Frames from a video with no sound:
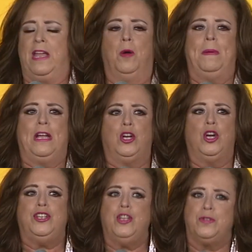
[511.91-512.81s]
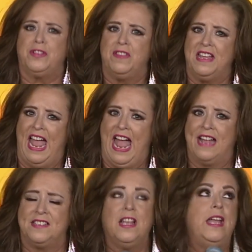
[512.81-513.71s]
It'll be a good use of the
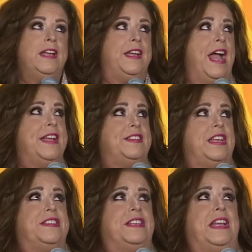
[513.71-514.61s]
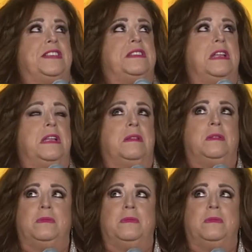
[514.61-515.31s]
gas in case he's listening.